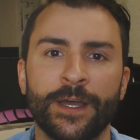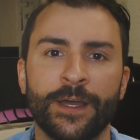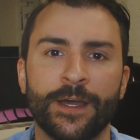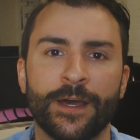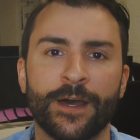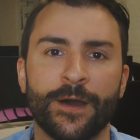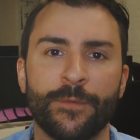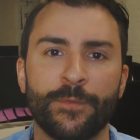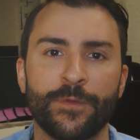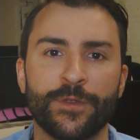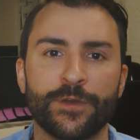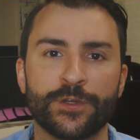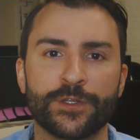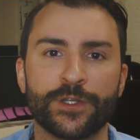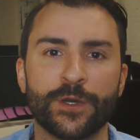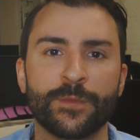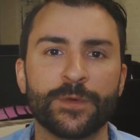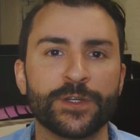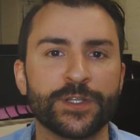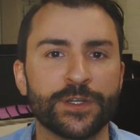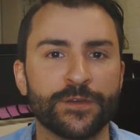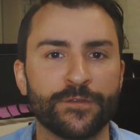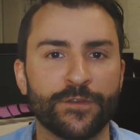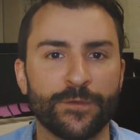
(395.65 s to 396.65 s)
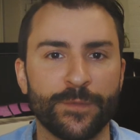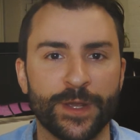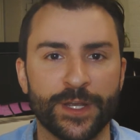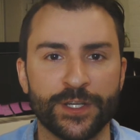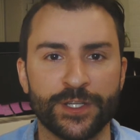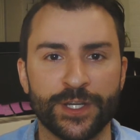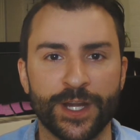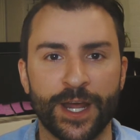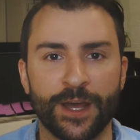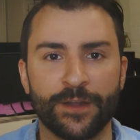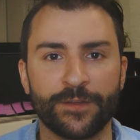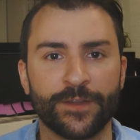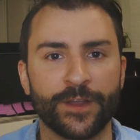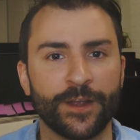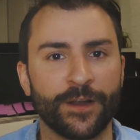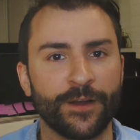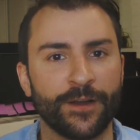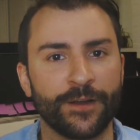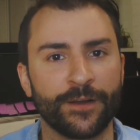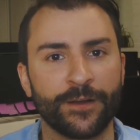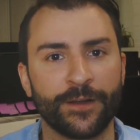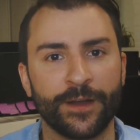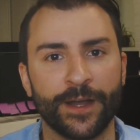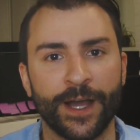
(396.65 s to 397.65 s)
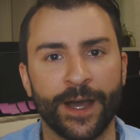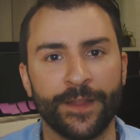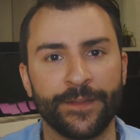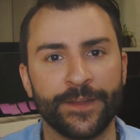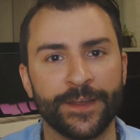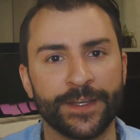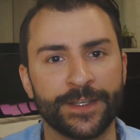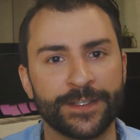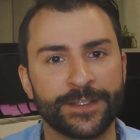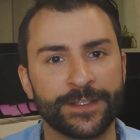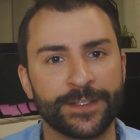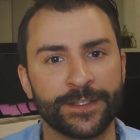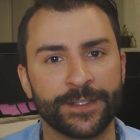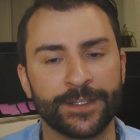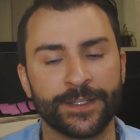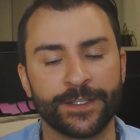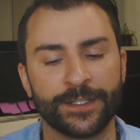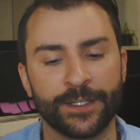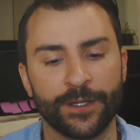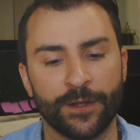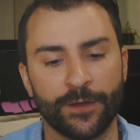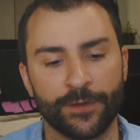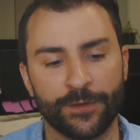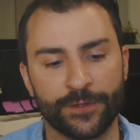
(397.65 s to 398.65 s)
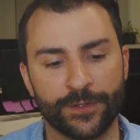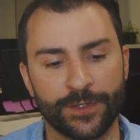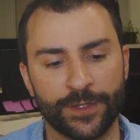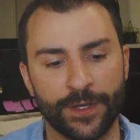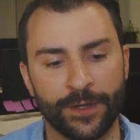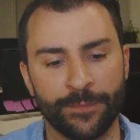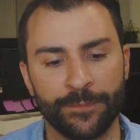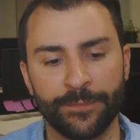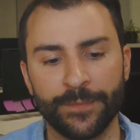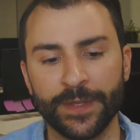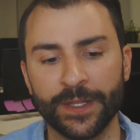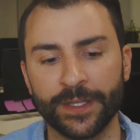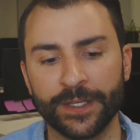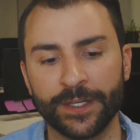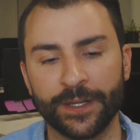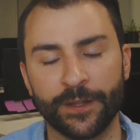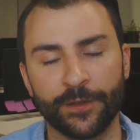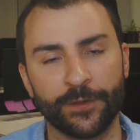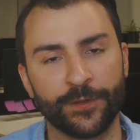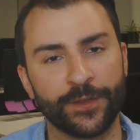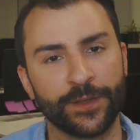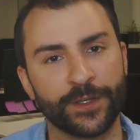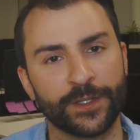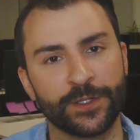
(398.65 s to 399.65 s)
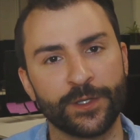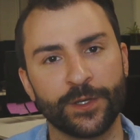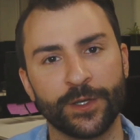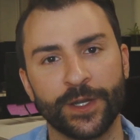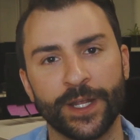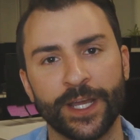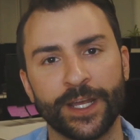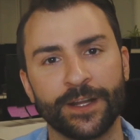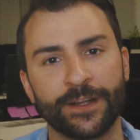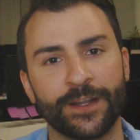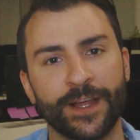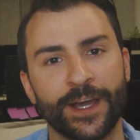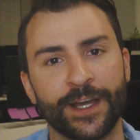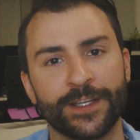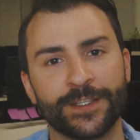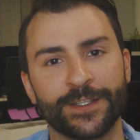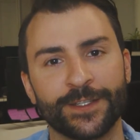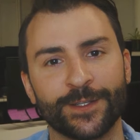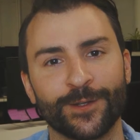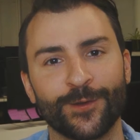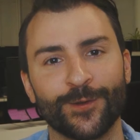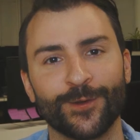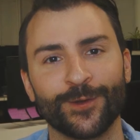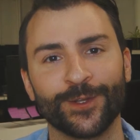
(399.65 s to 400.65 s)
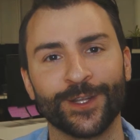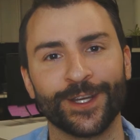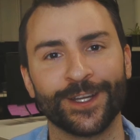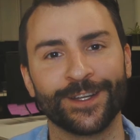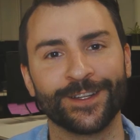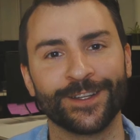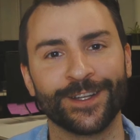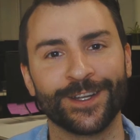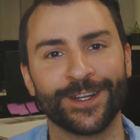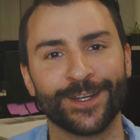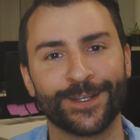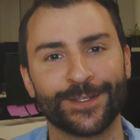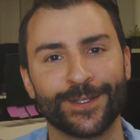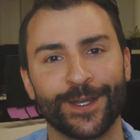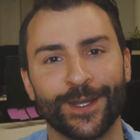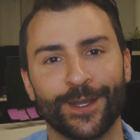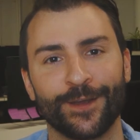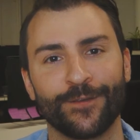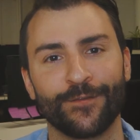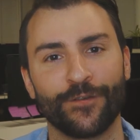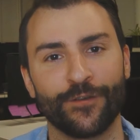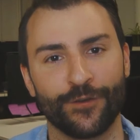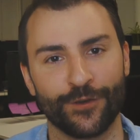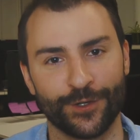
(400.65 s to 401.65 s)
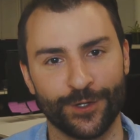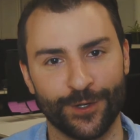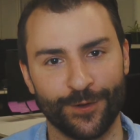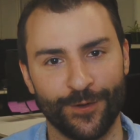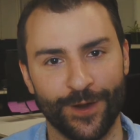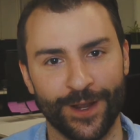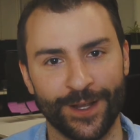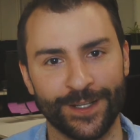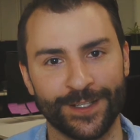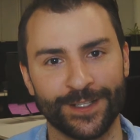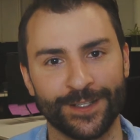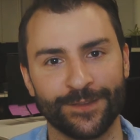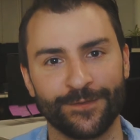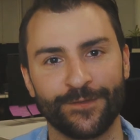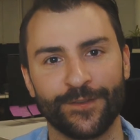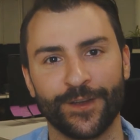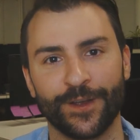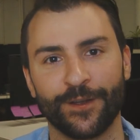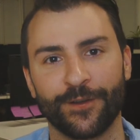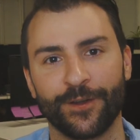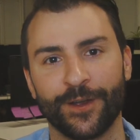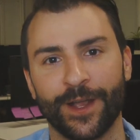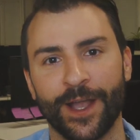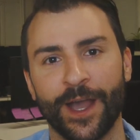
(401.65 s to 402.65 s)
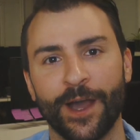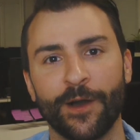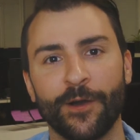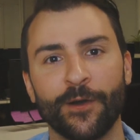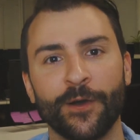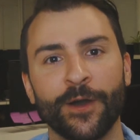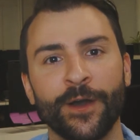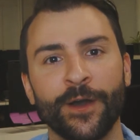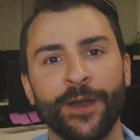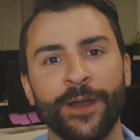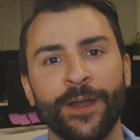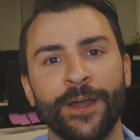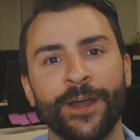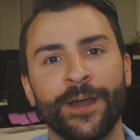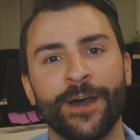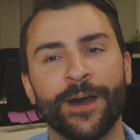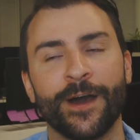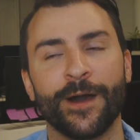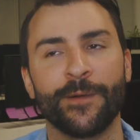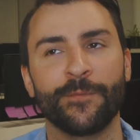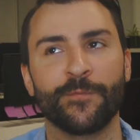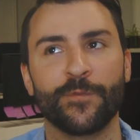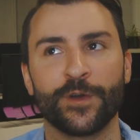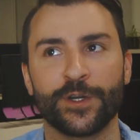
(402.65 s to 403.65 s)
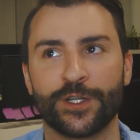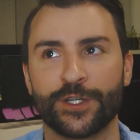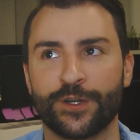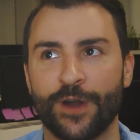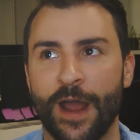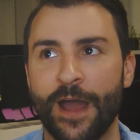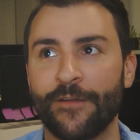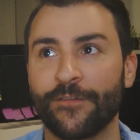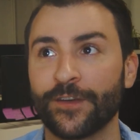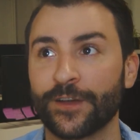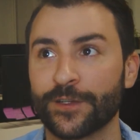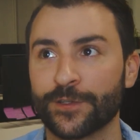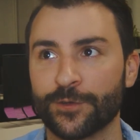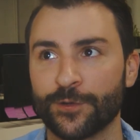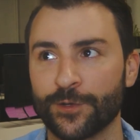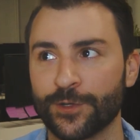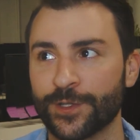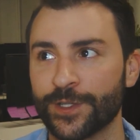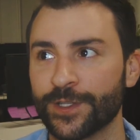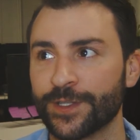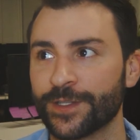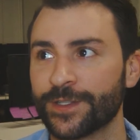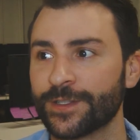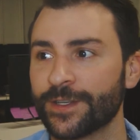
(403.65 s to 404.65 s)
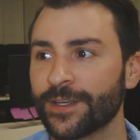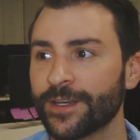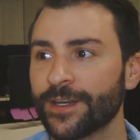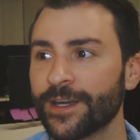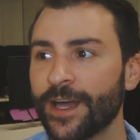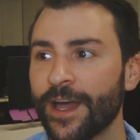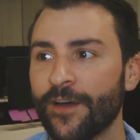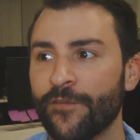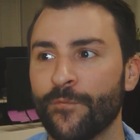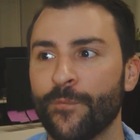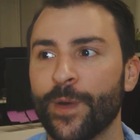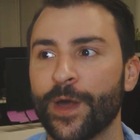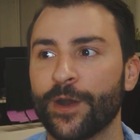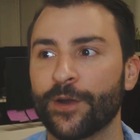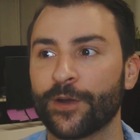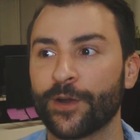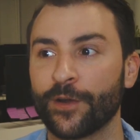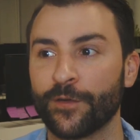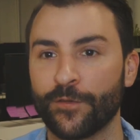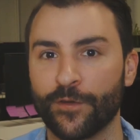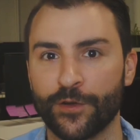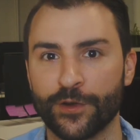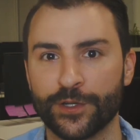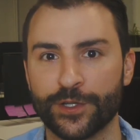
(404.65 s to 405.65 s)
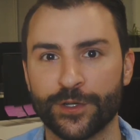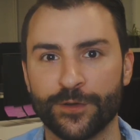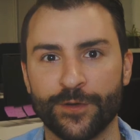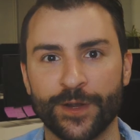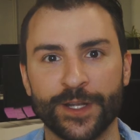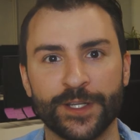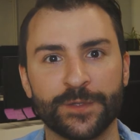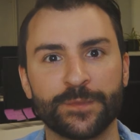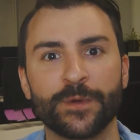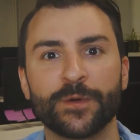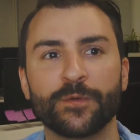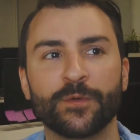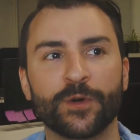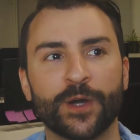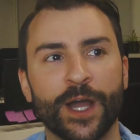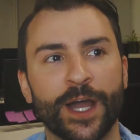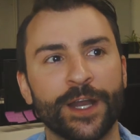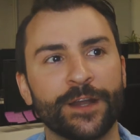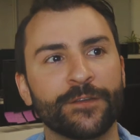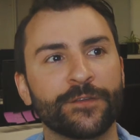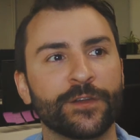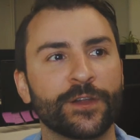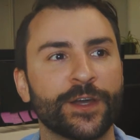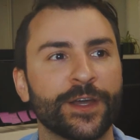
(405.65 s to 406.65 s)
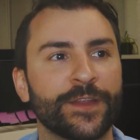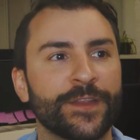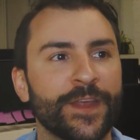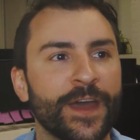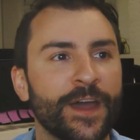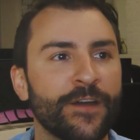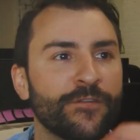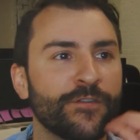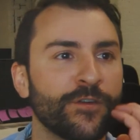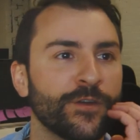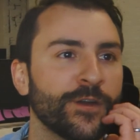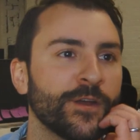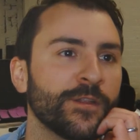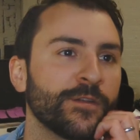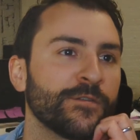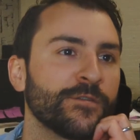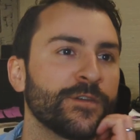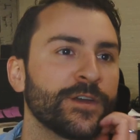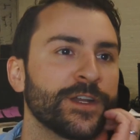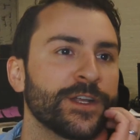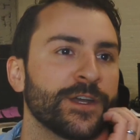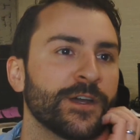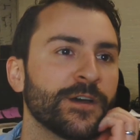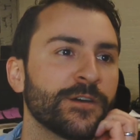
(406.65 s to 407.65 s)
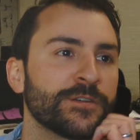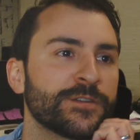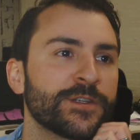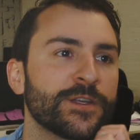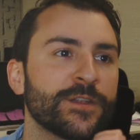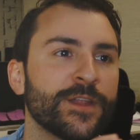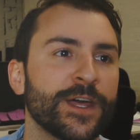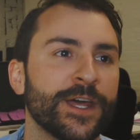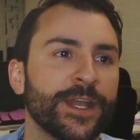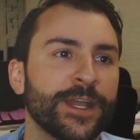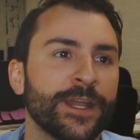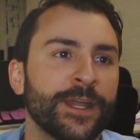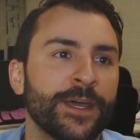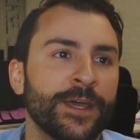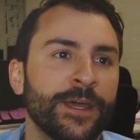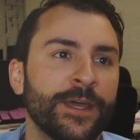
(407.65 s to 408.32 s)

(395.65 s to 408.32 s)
But there's so much information out there on this, and there's a million other things you can analyze in Google Analytics, like conversion rates and figuring out which traffic sources have better conversion rates. But we'll kind of look at that for another video. So then